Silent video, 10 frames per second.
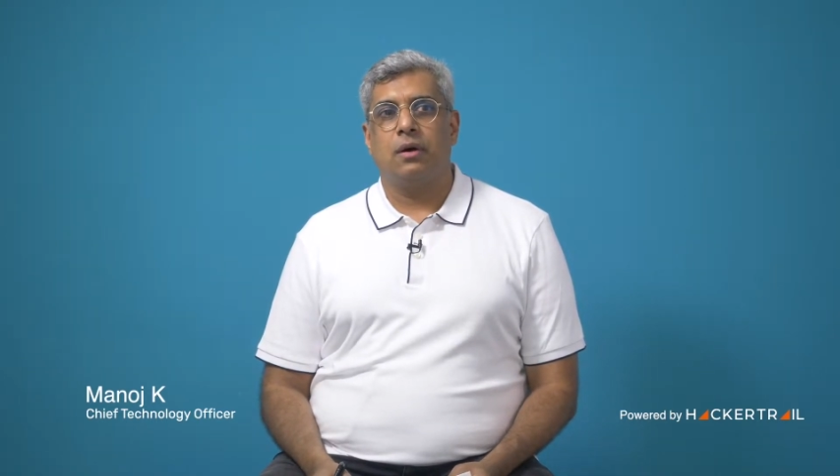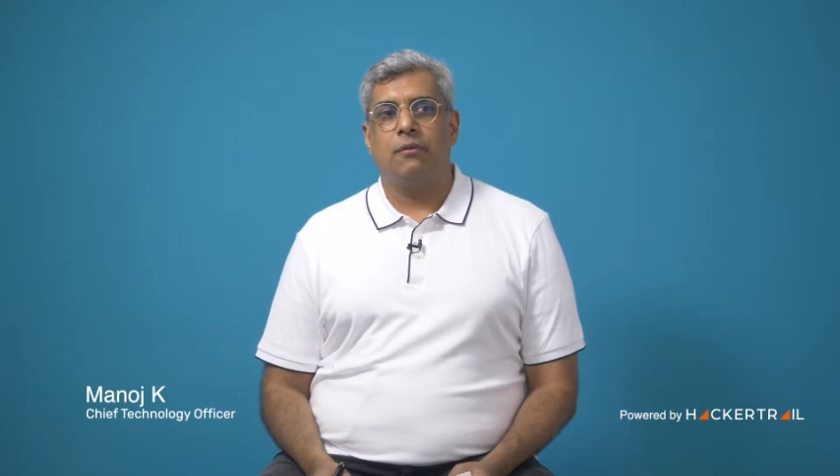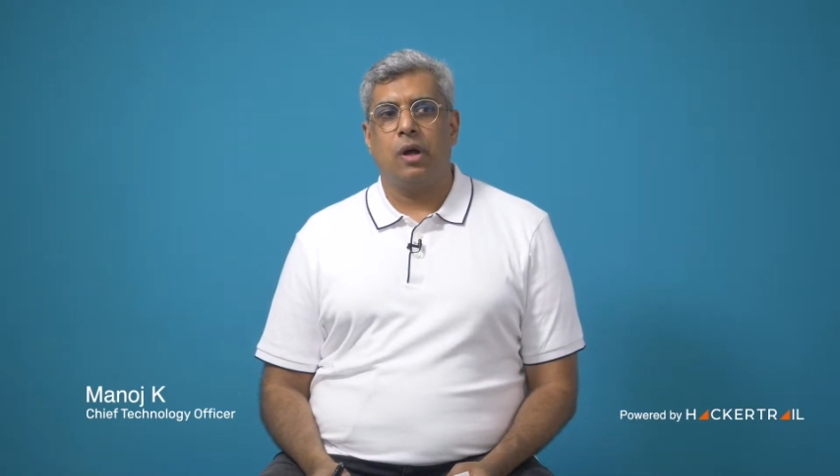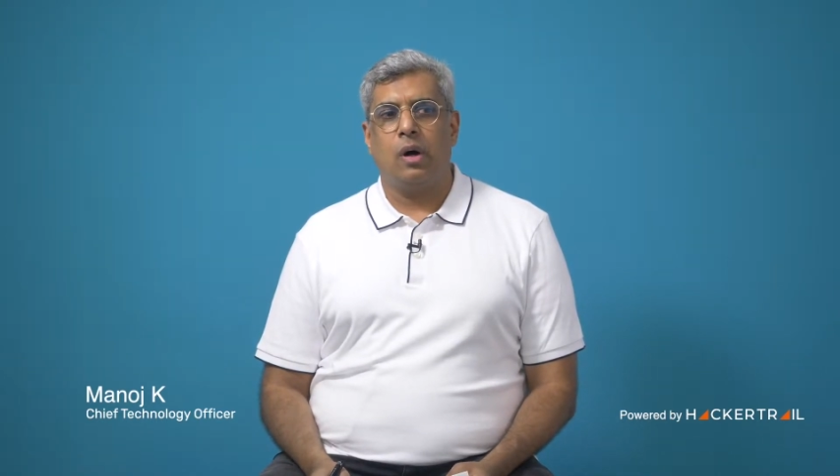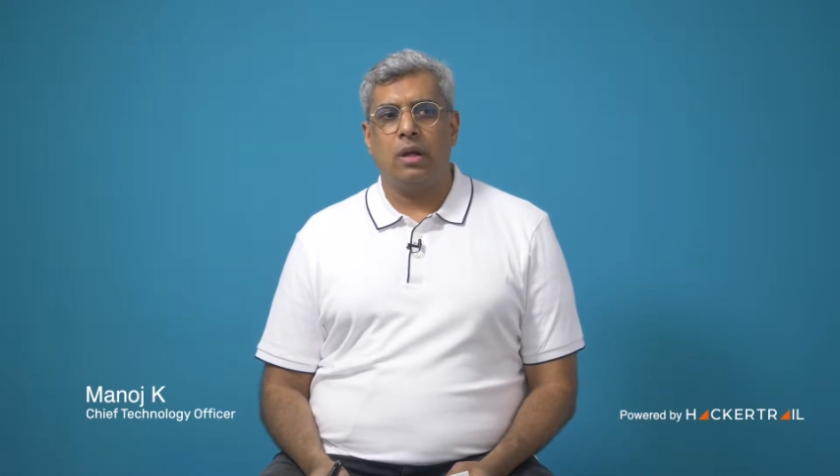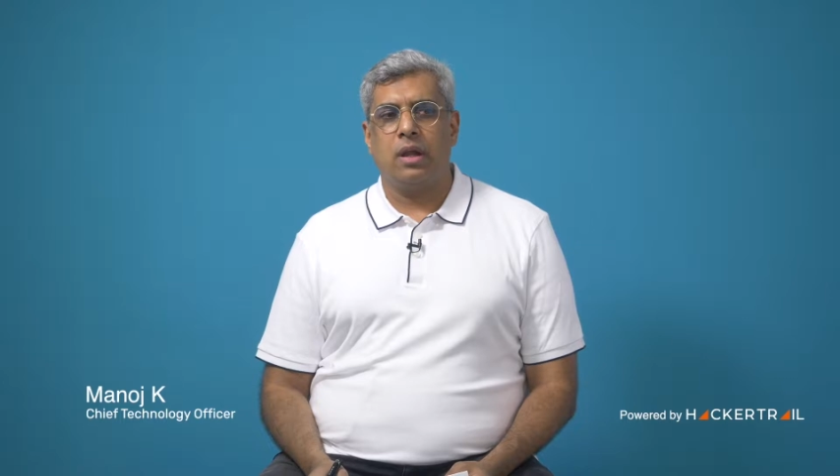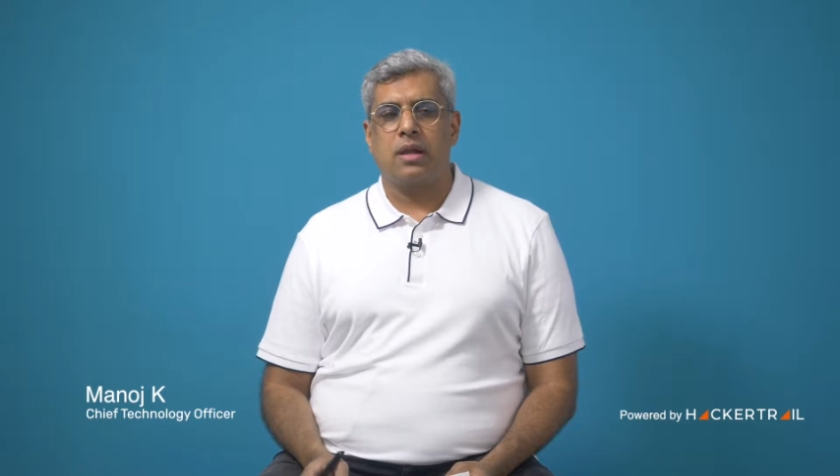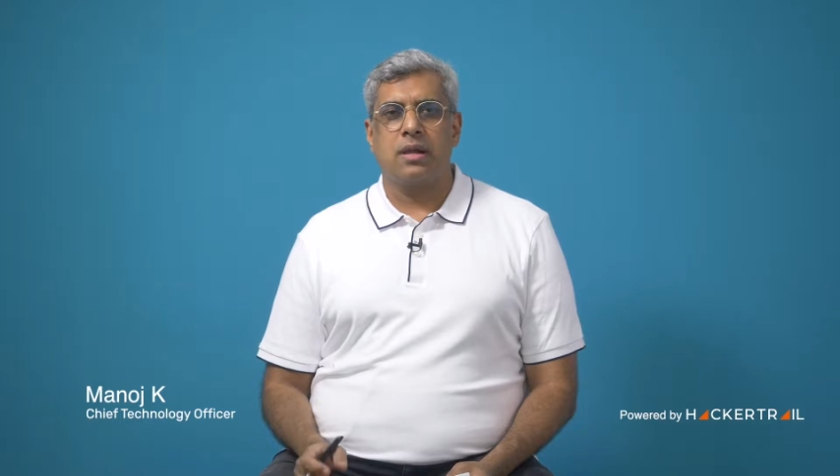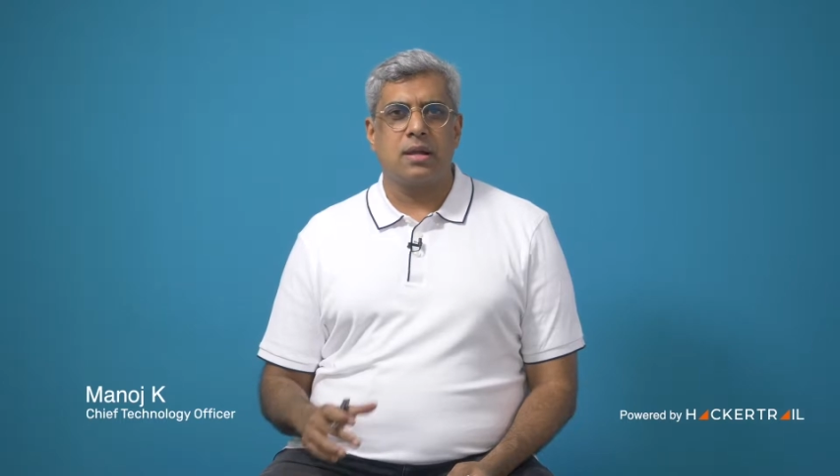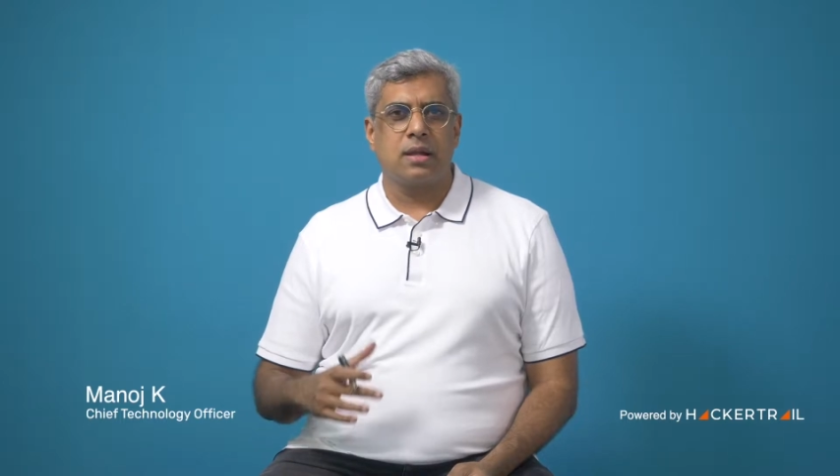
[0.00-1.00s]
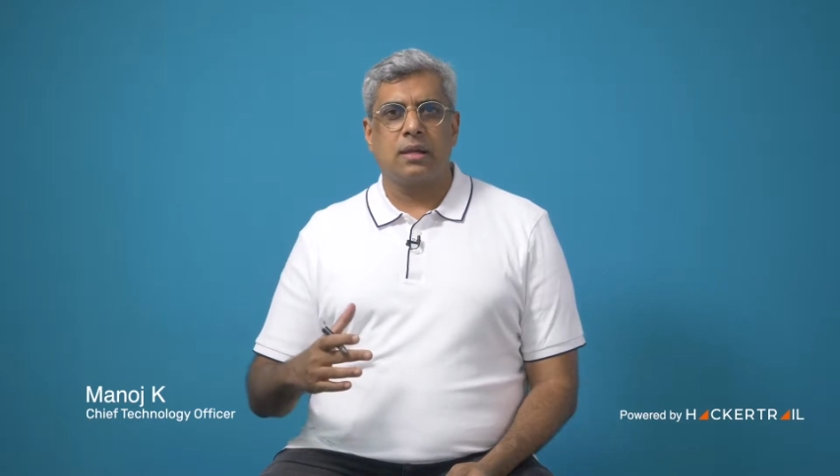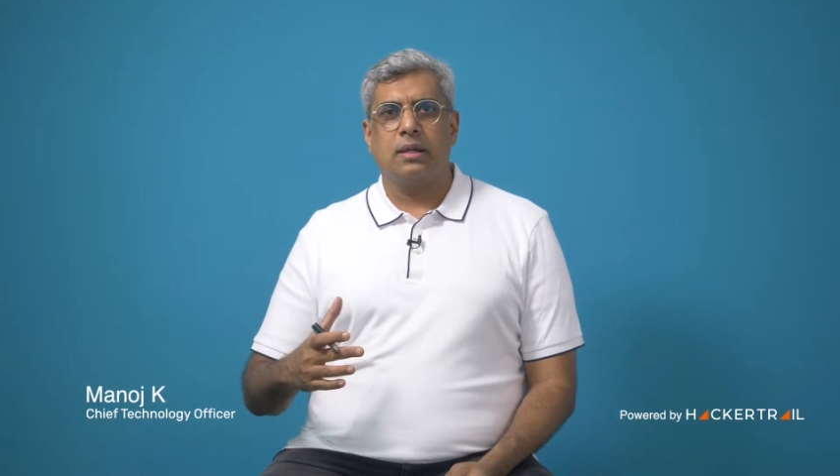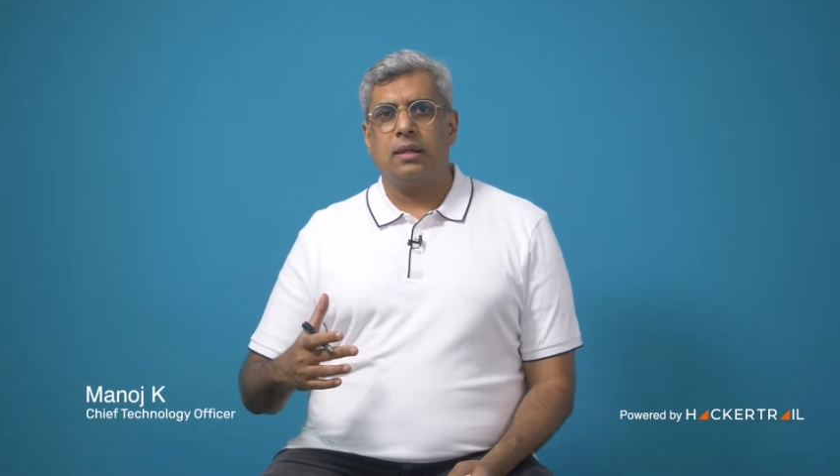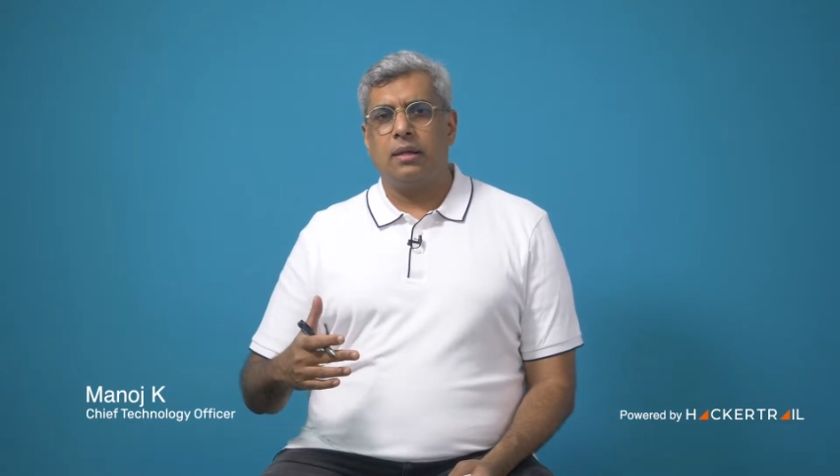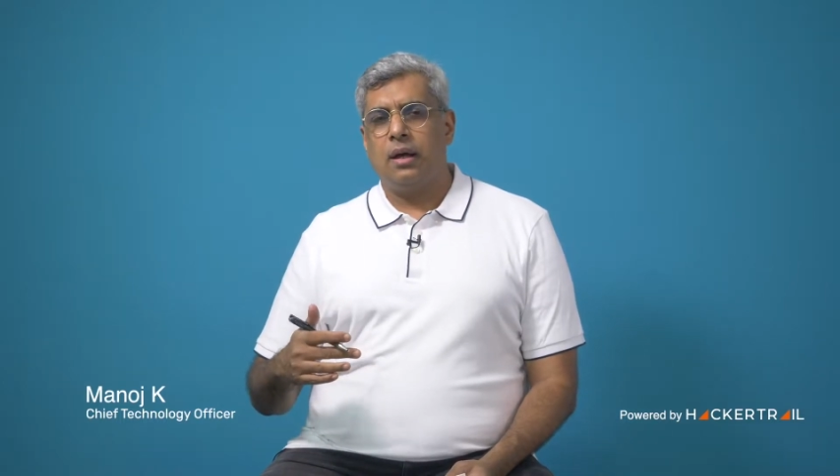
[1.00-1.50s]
we all are a little